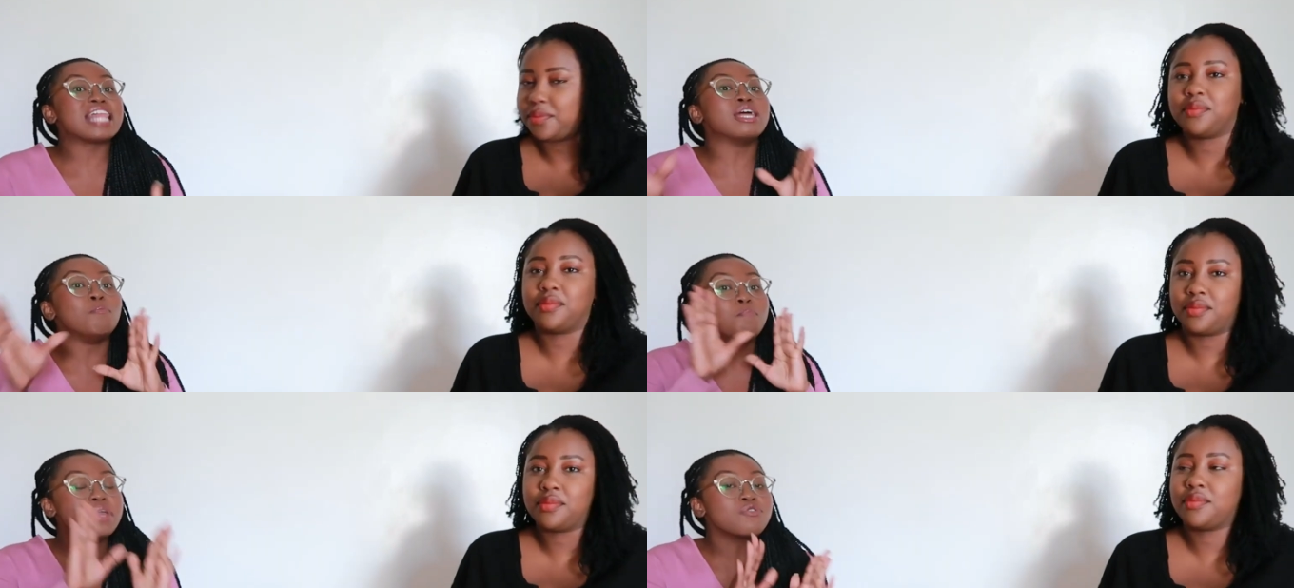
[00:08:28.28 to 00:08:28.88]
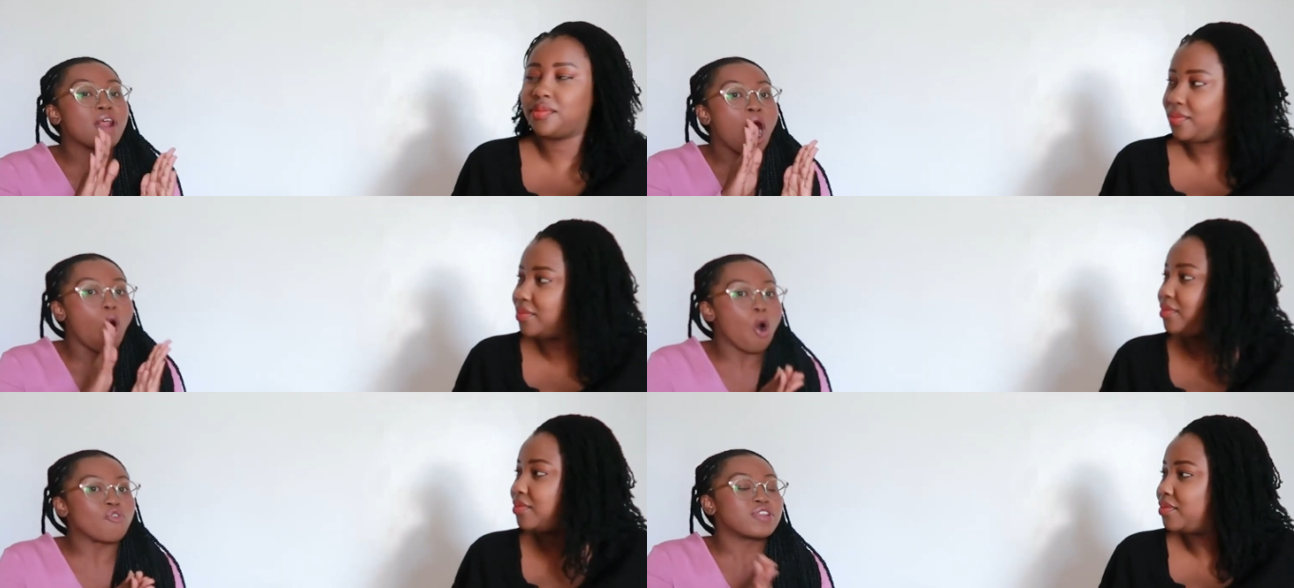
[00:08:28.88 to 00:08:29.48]
Speaker 1: the mirror
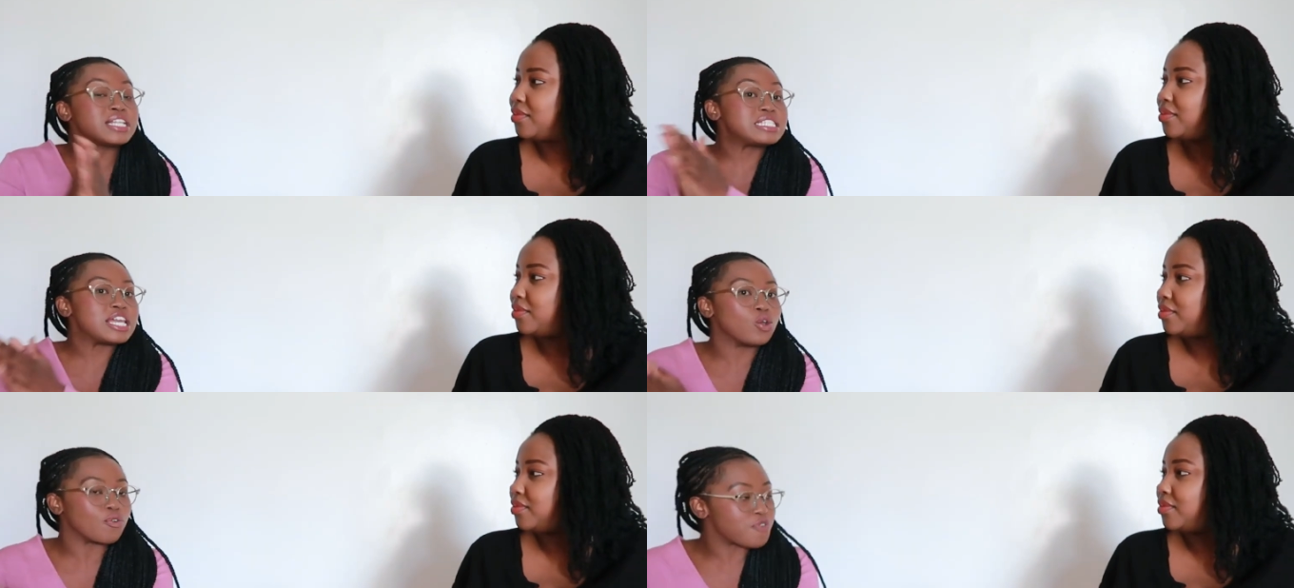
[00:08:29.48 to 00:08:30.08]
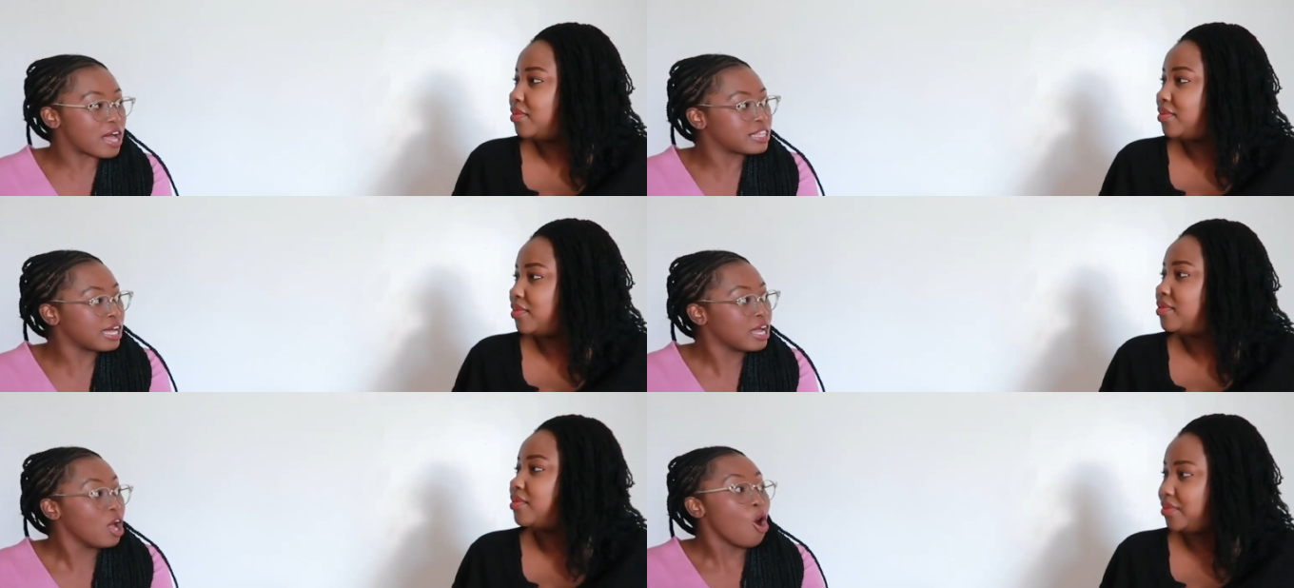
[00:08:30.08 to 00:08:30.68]
of, let's say, your
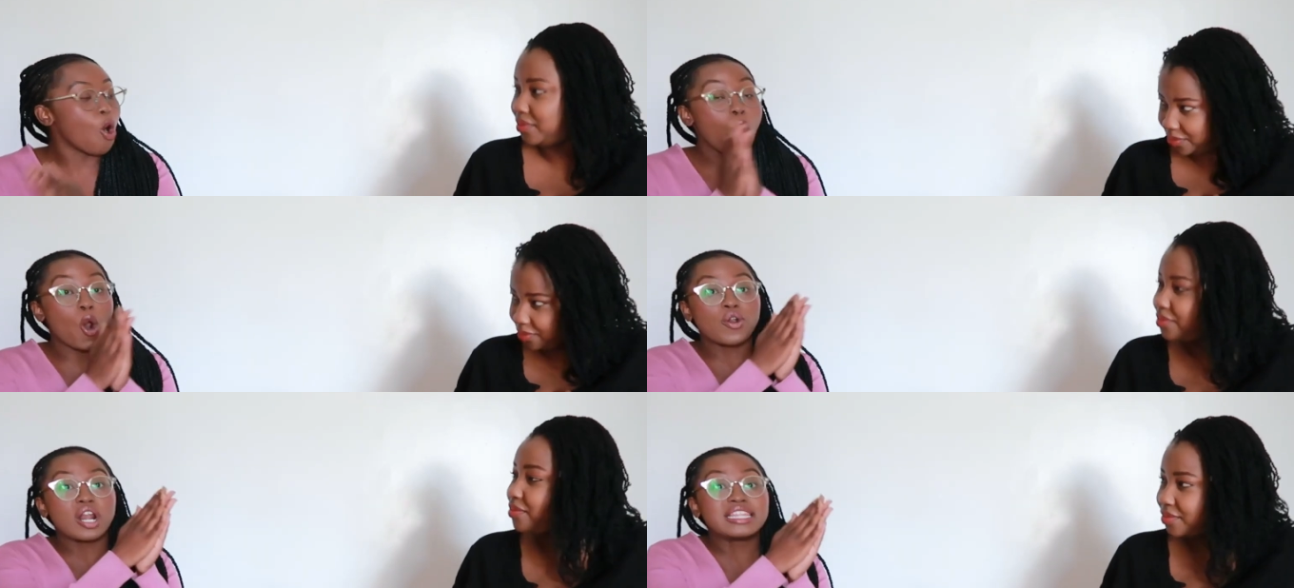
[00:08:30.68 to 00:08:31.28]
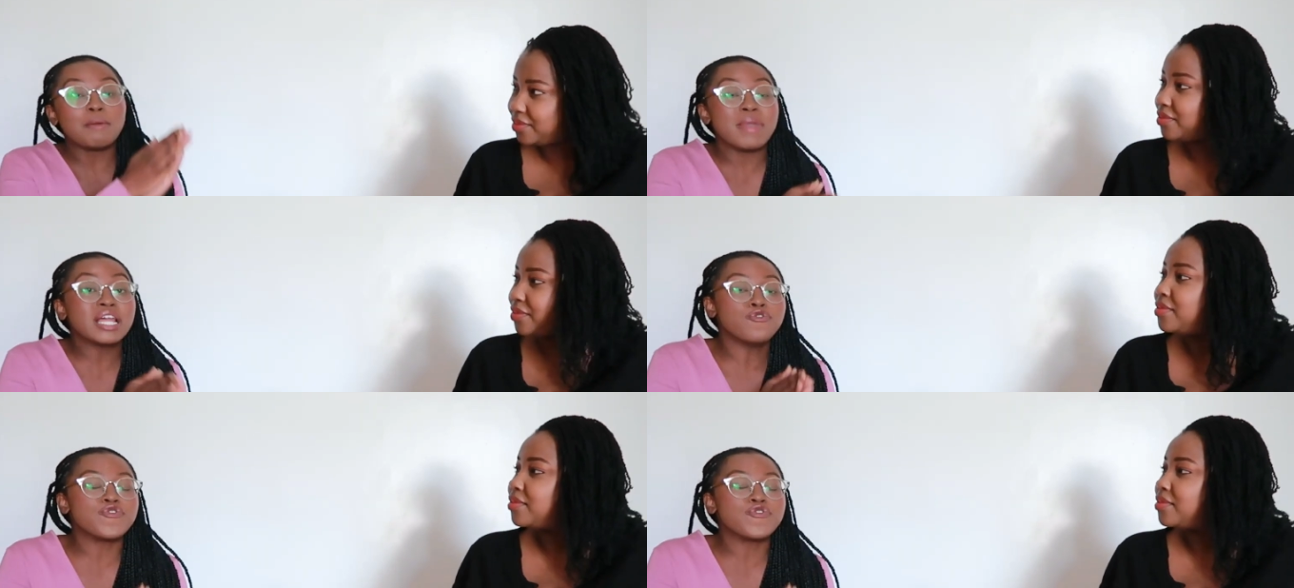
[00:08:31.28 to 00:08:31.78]
father or the male